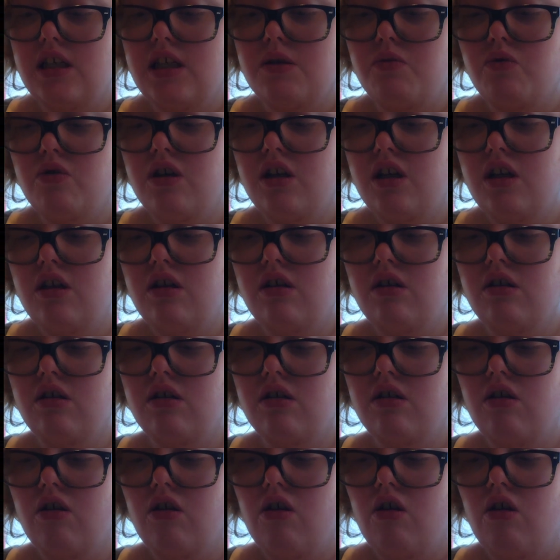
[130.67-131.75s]
this morning,
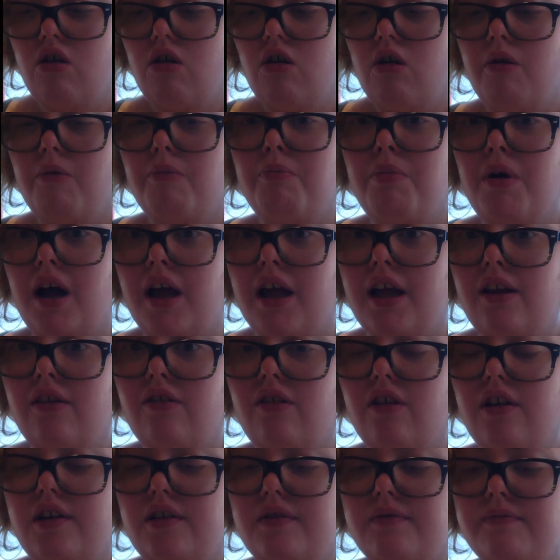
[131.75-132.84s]
but
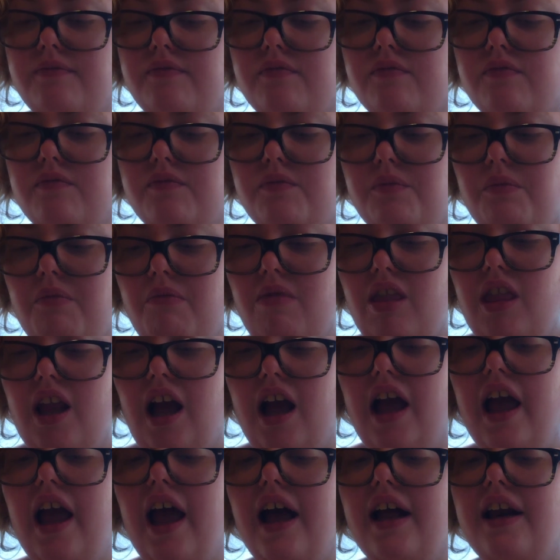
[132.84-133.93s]

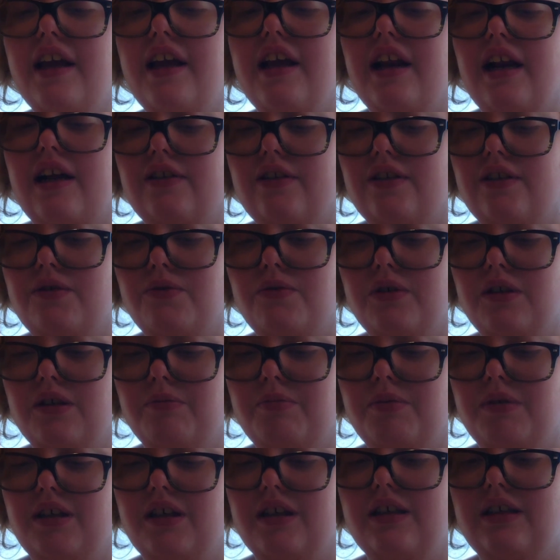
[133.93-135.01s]
I had to get out the door
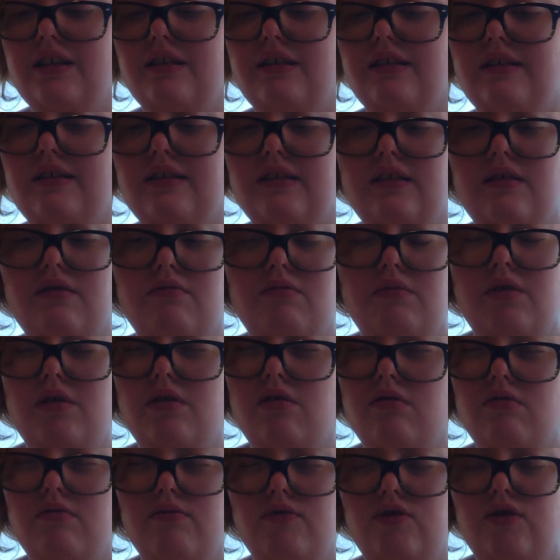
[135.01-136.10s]
because
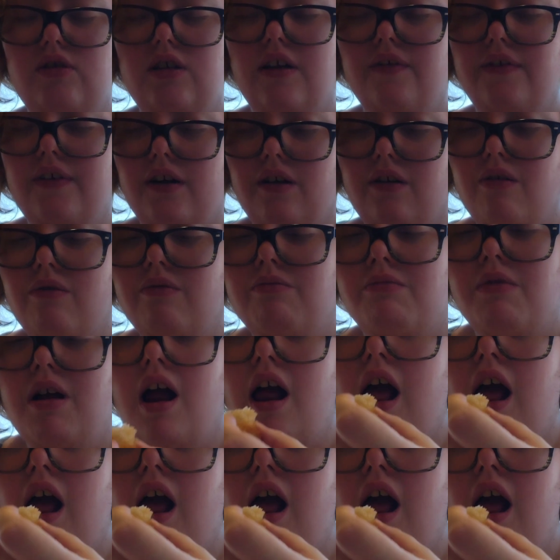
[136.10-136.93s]
stuff at home.